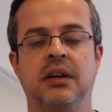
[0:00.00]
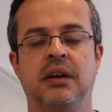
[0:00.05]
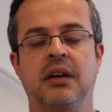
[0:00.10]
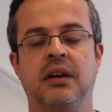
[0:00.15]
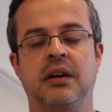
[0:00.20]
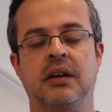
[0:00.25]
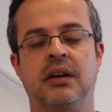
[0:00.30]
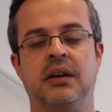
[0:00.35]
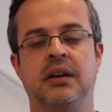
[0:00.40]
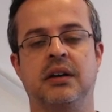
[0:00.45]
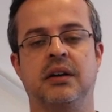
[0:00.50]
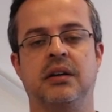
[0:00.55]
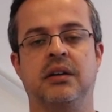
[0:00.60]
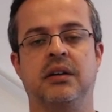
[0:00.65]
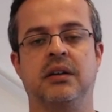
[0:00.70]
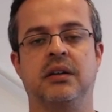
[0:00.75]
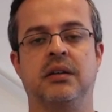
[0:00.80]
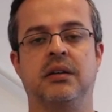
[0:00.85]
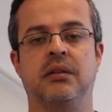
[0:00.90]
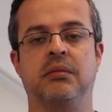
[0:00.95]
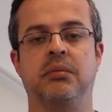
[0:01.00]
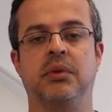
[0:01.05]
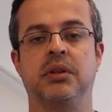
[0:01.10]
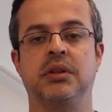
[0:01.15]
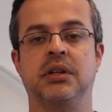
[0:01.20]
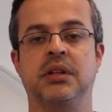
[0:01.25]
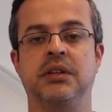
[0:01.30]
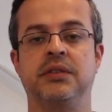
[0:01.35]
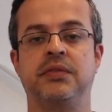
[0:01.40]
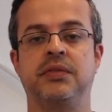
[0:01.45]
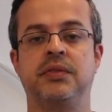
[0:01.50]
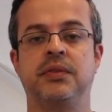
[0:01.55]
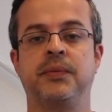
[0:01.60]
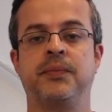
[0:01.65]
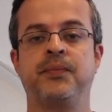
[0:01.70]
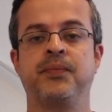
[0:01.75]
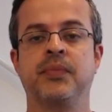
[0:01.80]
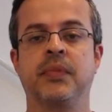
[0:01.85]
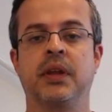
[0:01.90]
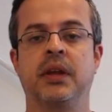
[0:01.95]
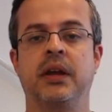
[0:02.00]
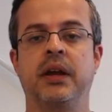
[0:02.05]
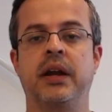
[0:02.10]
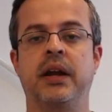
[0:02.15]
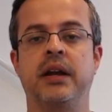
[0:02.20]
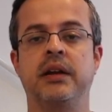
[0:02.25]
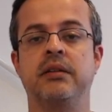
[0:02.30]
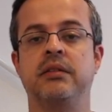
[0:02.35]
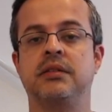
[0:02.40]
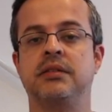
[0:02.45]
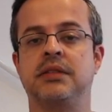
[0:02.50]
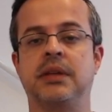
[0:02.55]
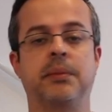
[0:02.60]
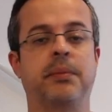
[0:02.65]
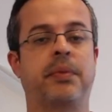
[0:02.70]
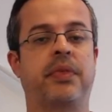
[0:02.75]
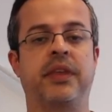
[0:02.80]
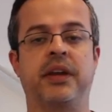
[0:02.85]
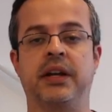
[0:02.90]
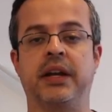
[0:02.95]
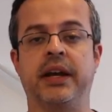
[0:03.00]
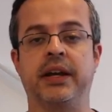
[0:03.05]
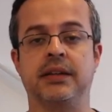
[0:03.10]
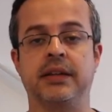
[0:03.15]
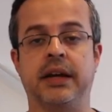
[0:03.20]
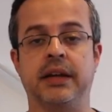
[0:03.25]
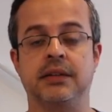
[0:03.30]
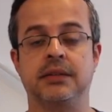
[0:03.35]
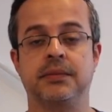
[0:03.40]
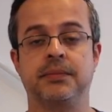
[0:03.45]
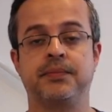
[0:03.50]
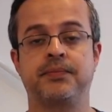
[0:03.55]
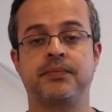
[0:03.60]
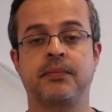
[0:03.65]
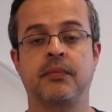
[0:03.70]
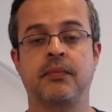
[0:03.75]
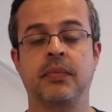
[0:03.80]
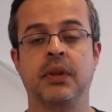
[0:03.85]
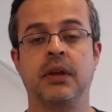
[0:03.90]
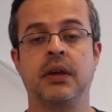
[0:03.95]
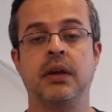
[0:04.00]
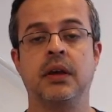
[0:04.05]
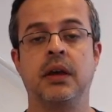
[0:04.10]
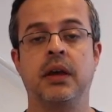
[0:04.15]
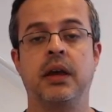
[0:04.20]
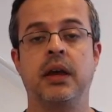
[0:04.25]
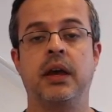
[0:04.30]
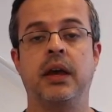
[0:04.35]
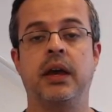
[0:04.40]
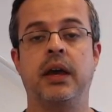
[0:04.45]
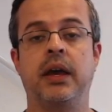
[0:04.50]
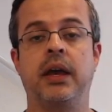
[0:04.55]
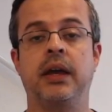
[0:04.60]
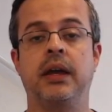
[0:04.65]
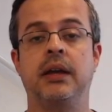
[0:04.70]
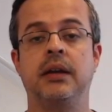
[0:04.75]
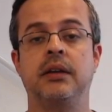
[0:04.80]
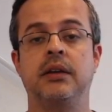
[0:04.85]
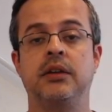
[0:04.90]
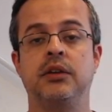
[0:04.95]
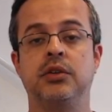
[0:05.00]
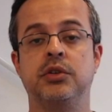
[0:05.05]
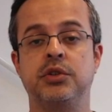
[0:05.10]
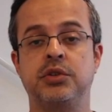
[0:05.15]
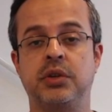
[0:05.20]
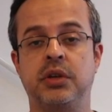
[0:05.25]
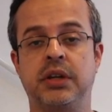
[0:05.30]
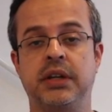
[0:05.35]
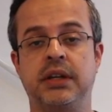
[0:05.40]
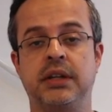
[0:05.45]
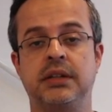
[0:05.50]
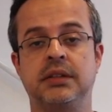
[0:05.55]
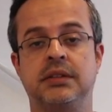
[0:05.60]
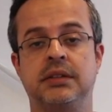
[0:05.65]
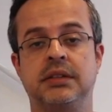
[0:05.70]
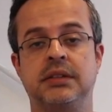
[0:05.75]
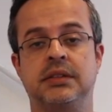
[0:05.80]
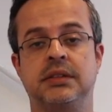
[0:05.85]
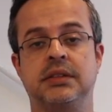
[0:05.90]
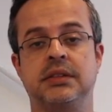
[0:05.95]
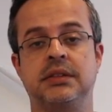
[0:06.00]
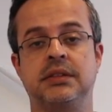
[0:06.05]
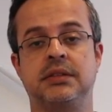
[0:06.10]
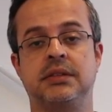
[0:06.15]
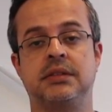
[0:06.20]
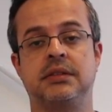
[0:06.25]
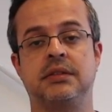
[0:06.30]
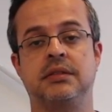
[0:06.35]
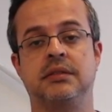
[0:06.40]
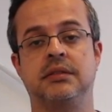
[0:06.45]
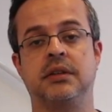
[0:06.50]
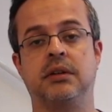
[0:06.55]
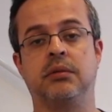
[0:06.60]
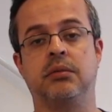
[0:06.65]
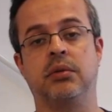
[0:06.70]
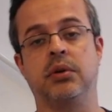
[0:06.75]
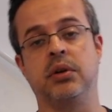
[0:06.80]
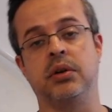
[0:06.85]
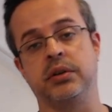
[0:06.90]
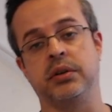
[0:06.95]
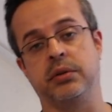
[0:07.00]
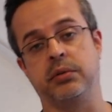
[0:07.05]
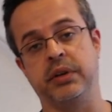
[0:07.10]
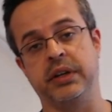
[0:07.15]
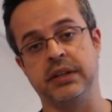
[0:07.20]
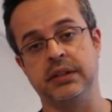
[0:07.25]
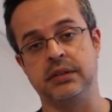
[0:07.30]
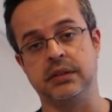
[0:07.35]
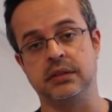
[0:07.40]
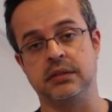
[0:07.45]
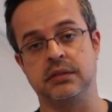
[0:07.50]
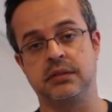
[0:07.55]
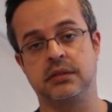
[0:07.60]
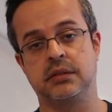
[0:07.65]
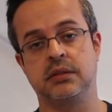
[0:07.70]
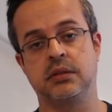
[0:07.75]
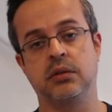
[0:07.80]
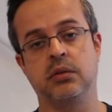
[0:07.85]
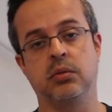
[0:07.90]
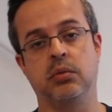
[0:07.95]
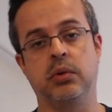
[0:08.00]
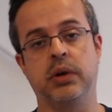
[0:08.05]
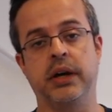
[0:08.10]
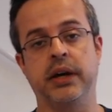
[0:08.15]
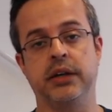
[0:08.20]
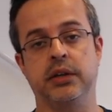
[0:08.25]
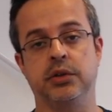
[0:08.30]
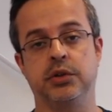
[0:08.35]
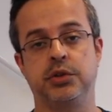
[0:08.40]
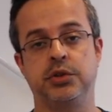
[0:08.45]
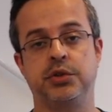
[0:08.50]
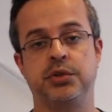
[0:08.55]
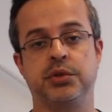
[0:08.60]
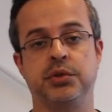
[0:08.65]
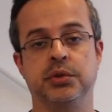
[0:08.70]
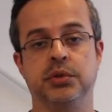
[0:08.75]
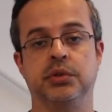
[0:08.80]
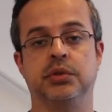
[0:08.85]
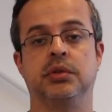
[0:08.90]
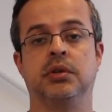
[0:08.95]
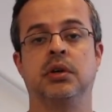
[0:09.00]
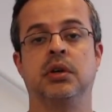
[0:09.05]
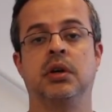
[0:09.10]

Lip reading: monolith, and something like that. And usually this is the wrong reasons why you should